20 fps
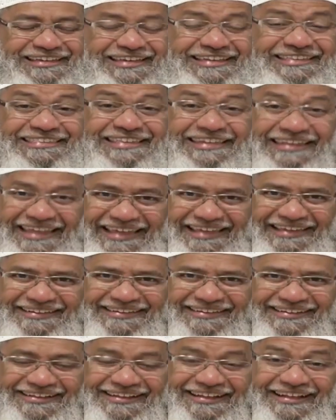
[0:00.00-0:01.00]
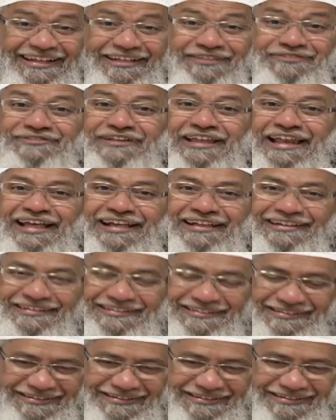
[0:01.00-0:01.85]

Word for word: in the day is salah.